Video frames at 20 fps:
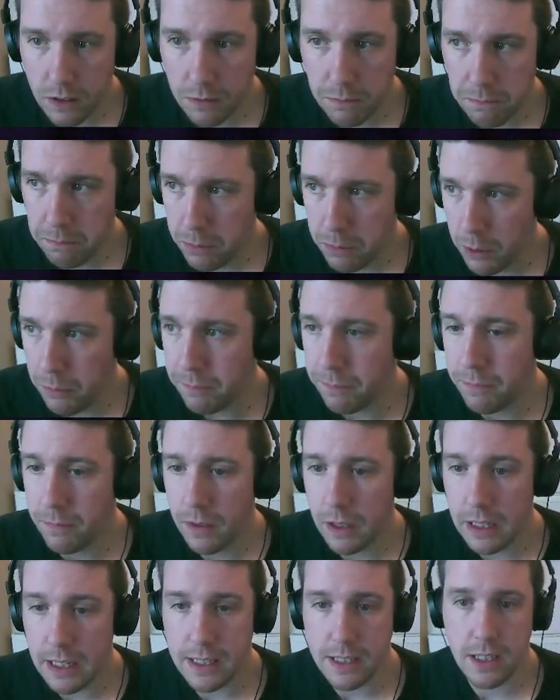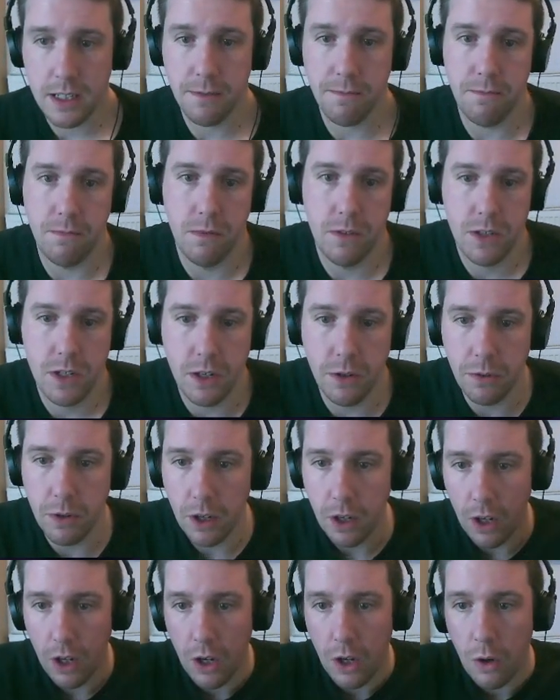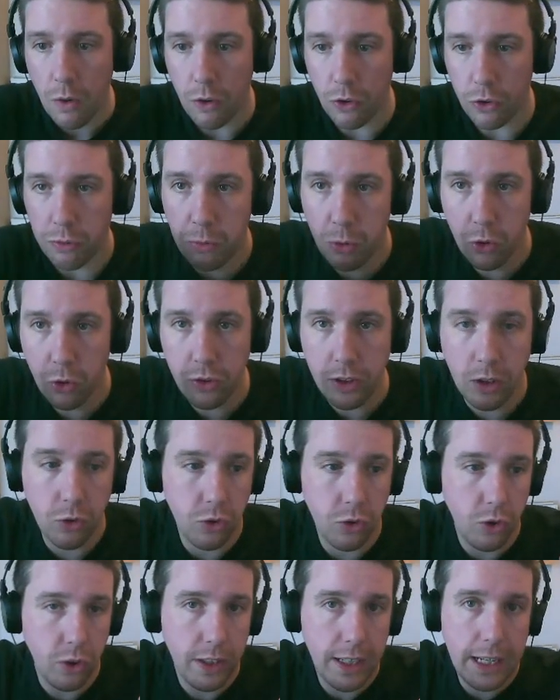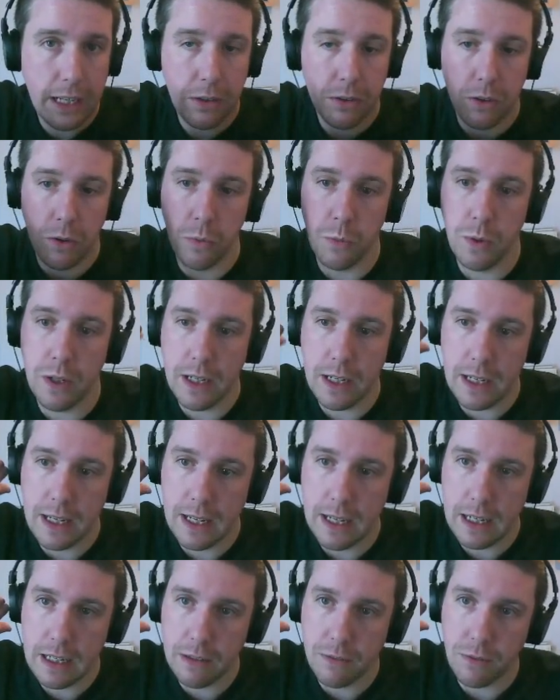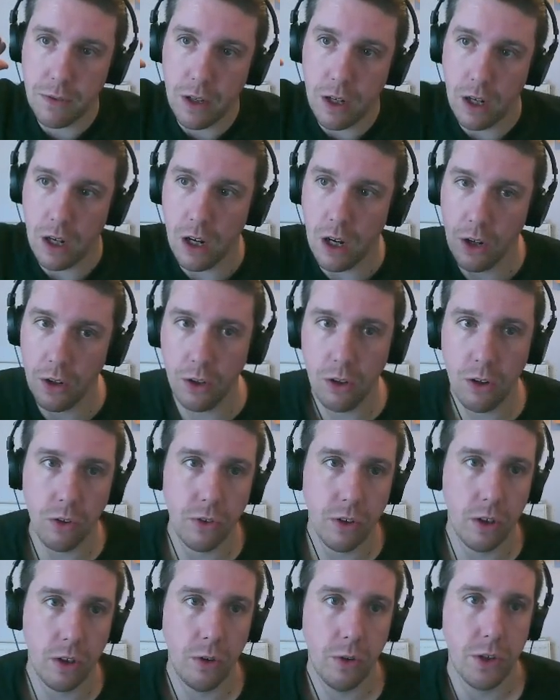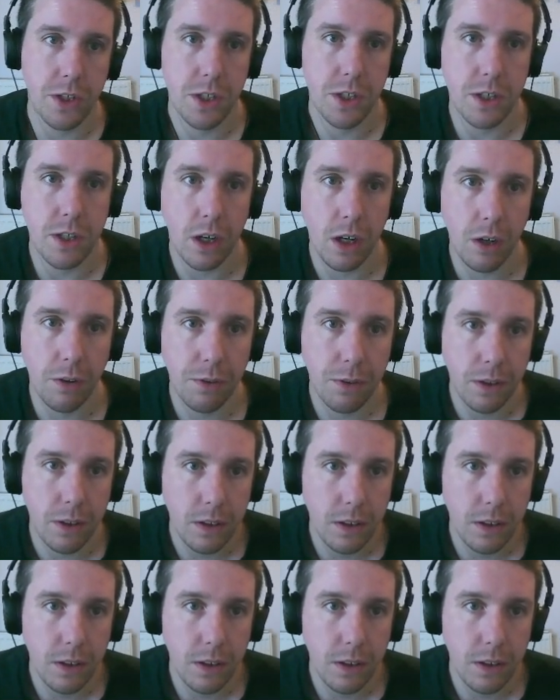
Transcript: Boom, and that's it. So we've got some more cells sorted out. We have unlocked a load of stuff.